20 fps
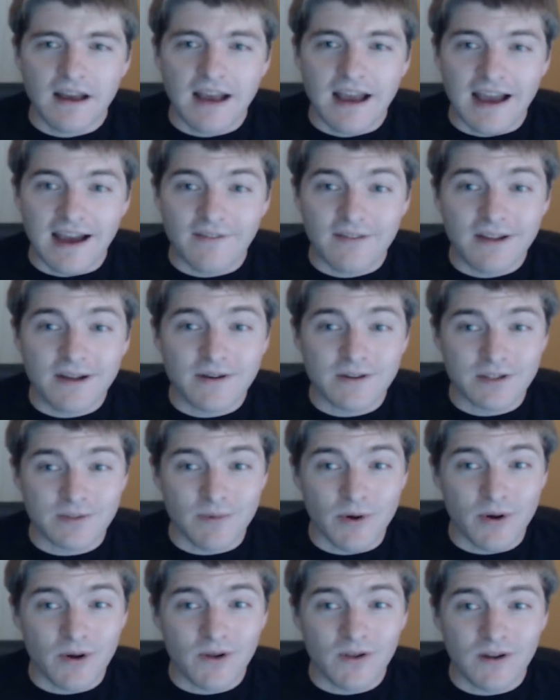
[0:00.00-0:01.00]
Having your
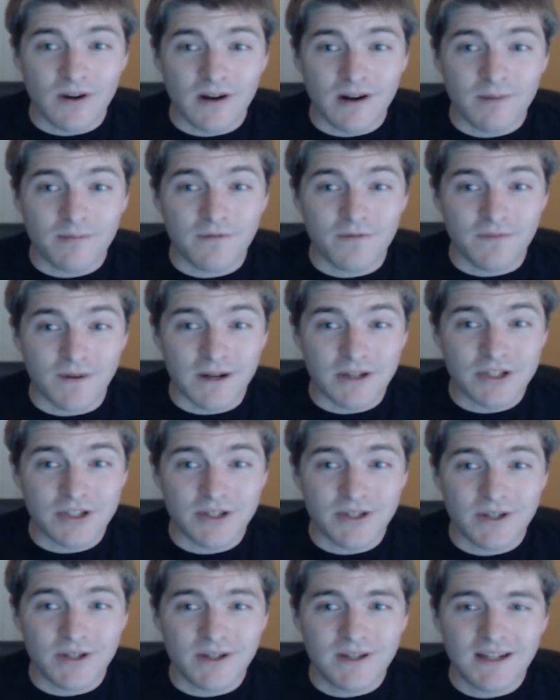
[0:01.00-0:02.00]
smoke alarm
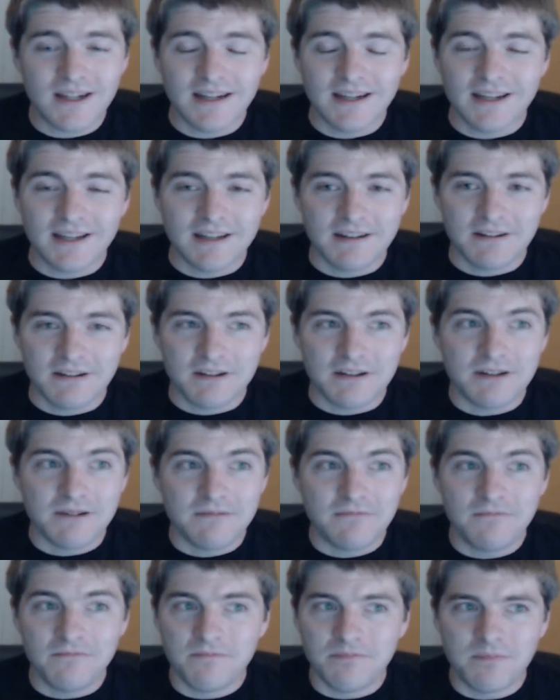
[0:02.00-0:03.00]
functional
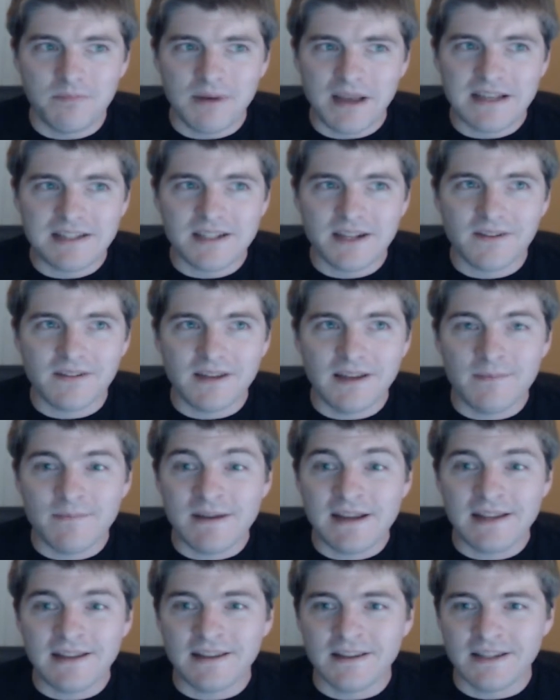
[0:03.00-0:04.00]
could basically
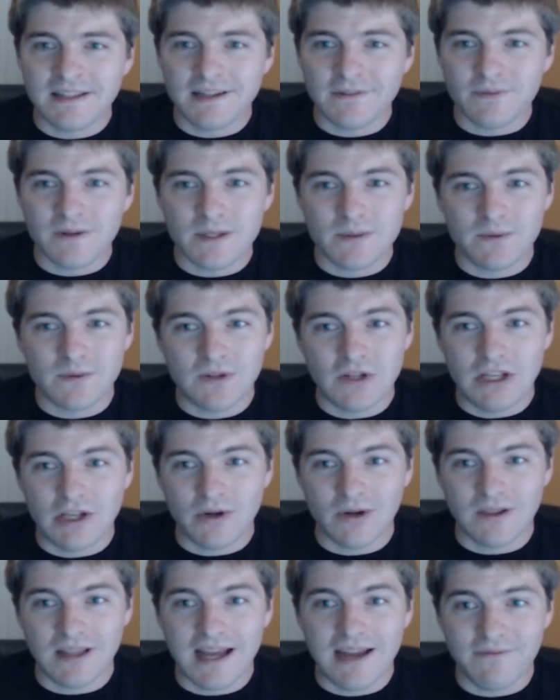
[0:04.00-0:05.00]
mean the difference between
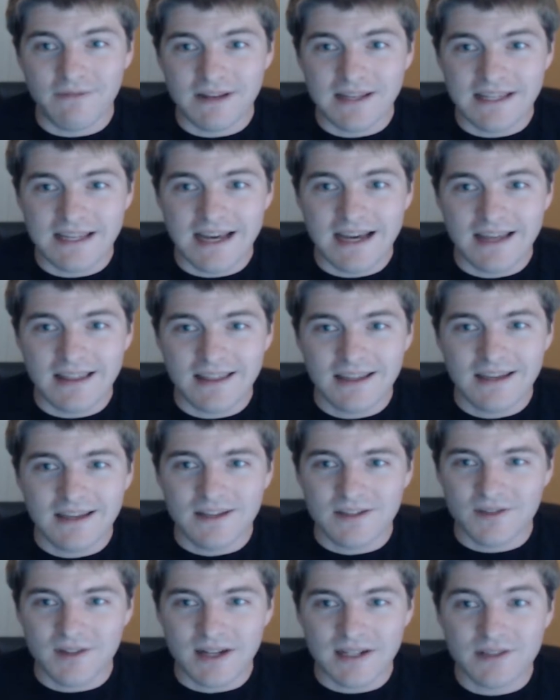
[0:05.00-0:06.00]
your life and death.
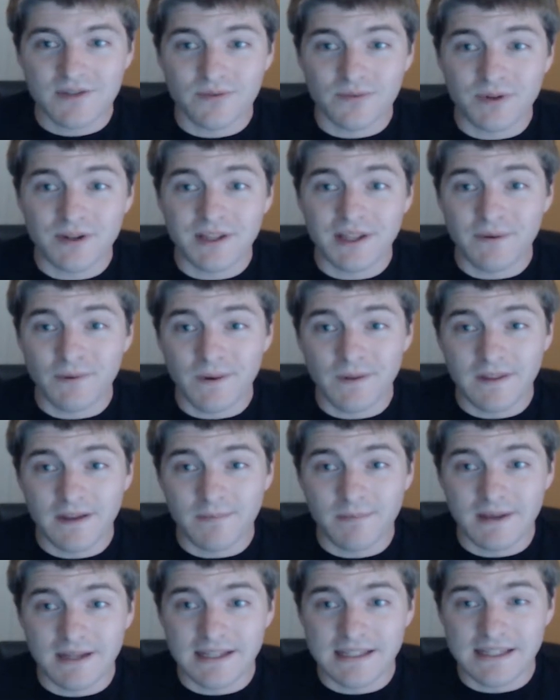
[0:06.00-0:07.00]
So that's a really, really
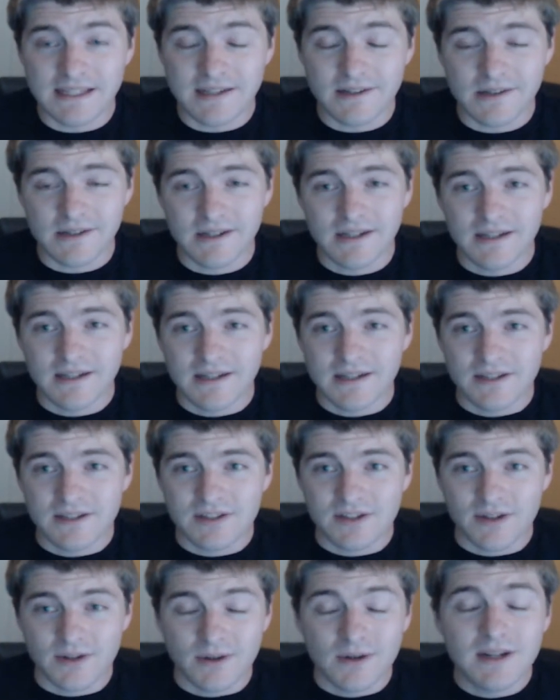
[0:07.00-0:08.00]
big deal.
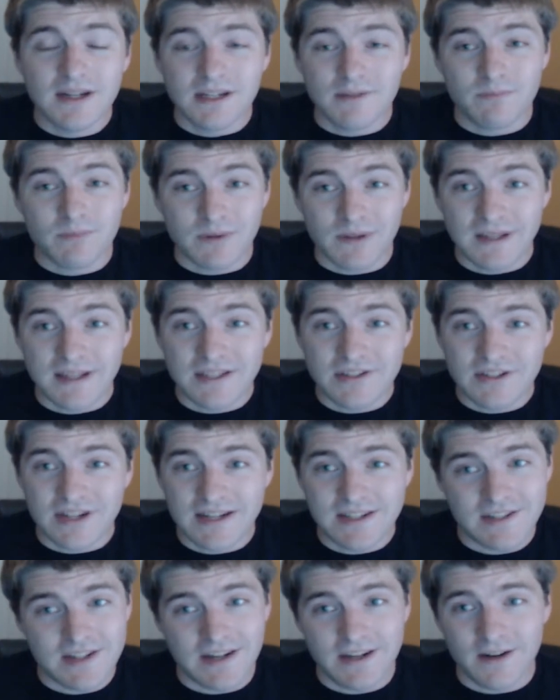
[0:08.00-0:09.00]
So please
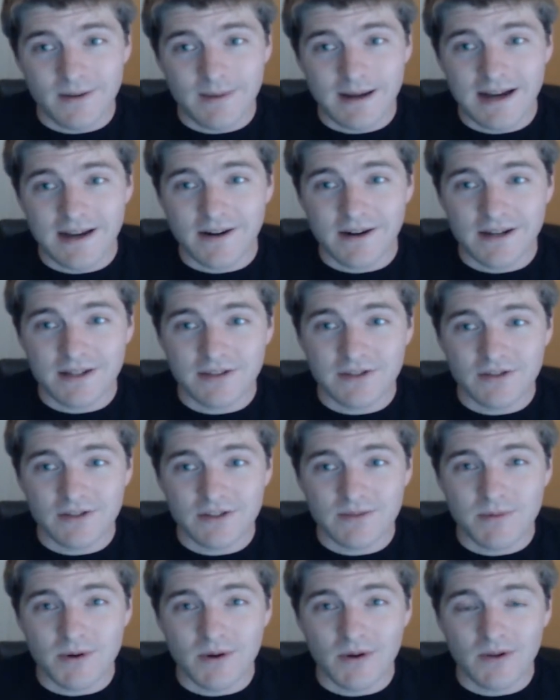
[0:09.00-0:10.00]
change out your batteries in your
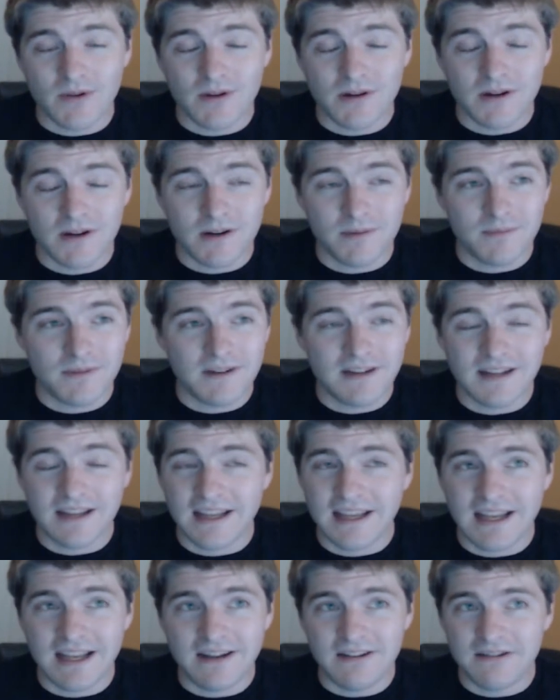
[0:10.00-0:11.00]
smoke alarm.
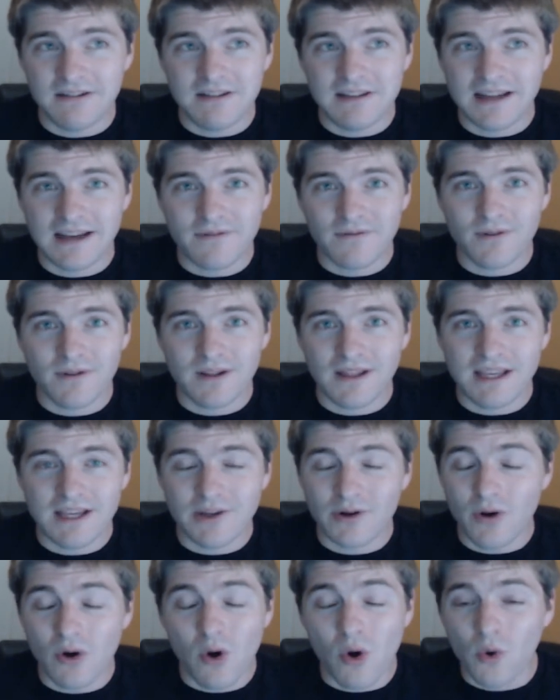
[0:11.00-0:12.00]
It definitely
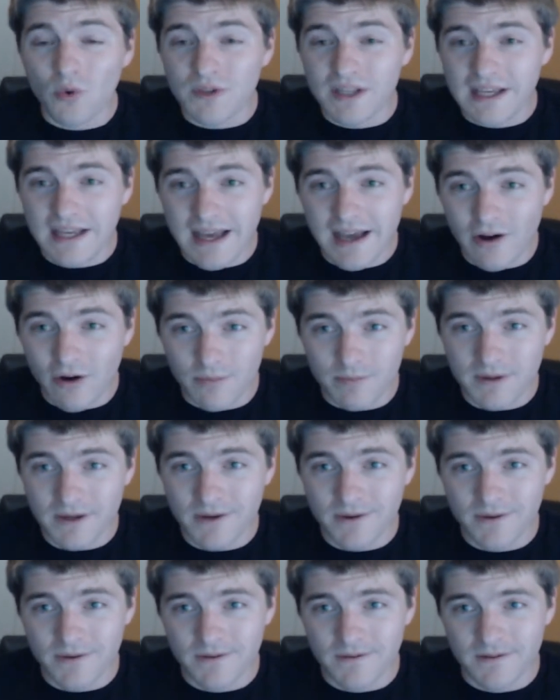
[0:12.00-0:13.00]
can only help
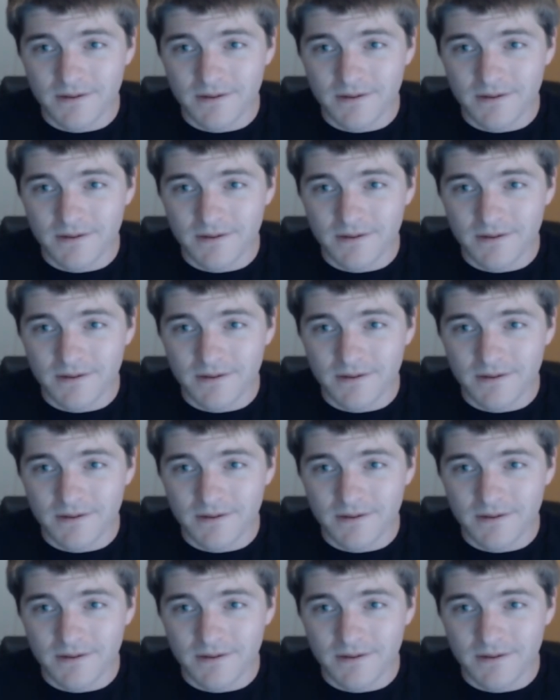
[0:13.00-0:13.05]
you.